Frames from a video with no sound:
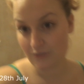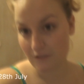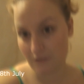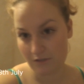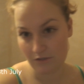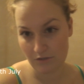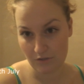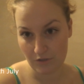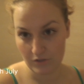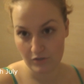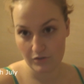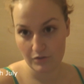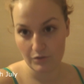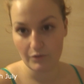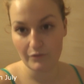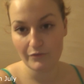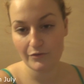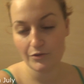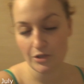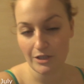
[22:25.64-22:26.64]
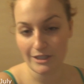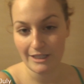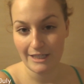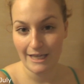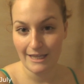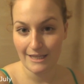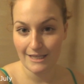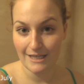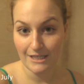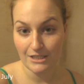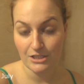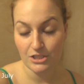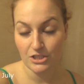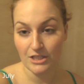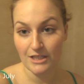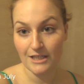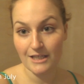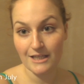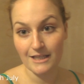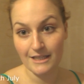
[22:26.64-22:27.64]
it's just sort of trying to get the
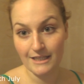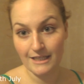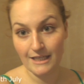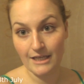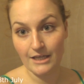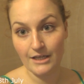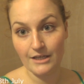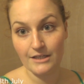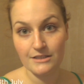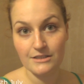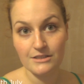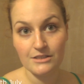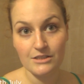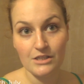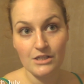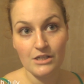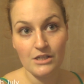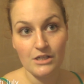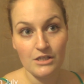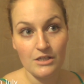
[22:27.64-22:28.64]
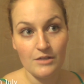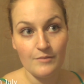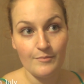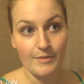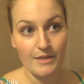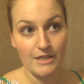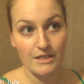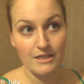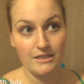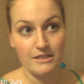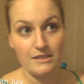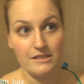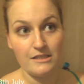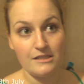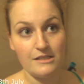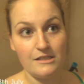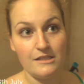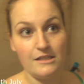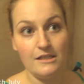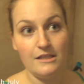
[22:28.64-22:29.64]
kitchen clear,
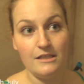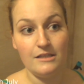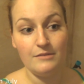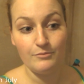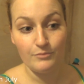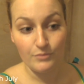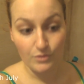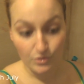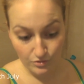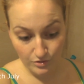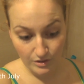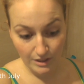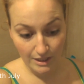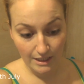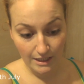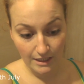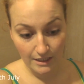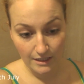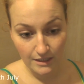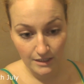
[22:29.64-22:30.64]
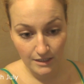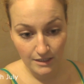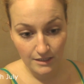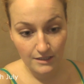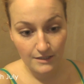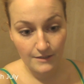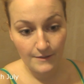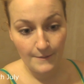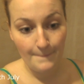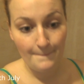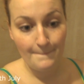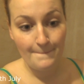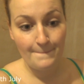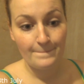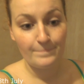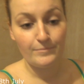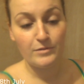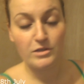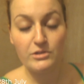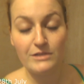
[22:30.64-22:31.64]
because in the morning
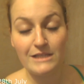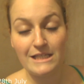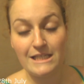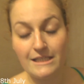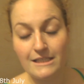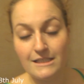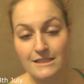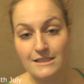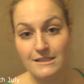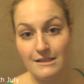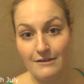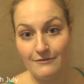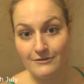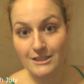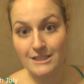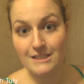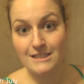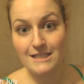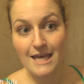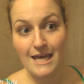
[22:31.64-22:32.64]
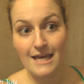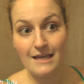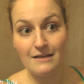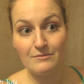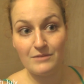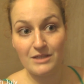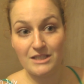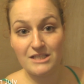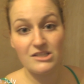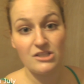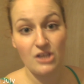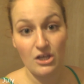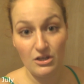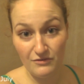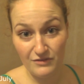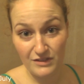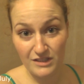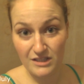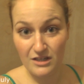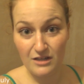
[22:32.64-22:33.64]
between 7 and 10 my
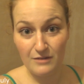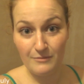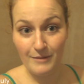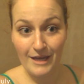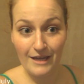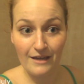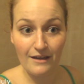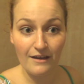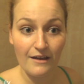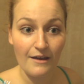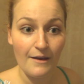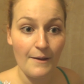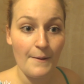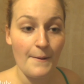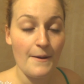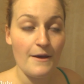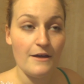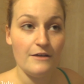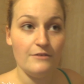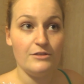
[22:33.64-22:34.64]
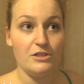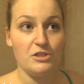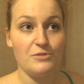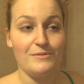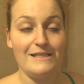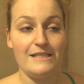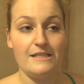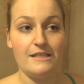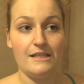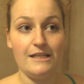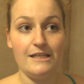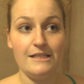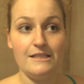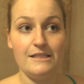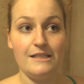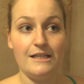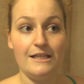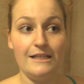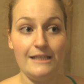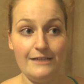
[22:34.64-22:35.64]
sofas are coming, which means I need
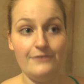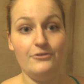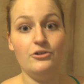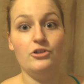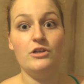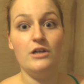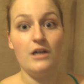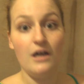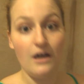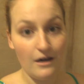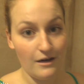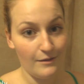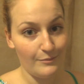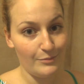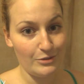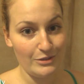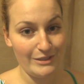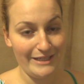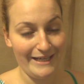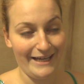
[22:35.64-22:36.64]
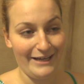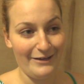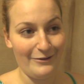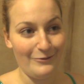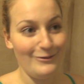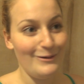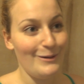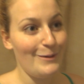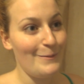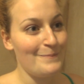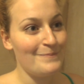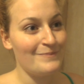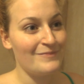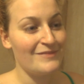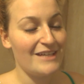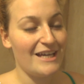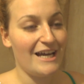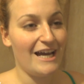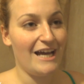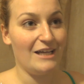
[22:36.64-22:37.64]
to clear all the cardboard out,
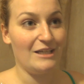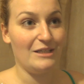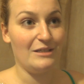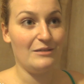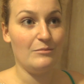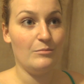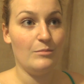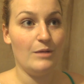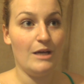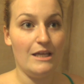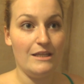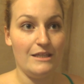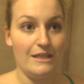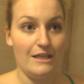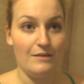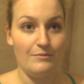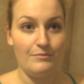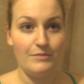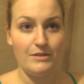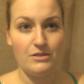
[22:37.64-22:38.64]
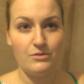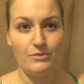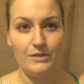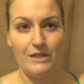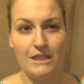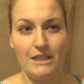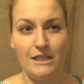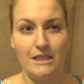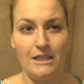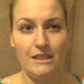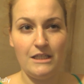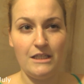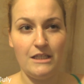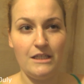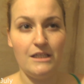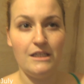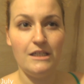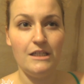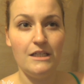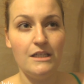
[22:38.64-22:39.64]
and then
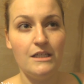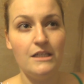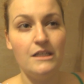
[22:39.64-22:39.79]
between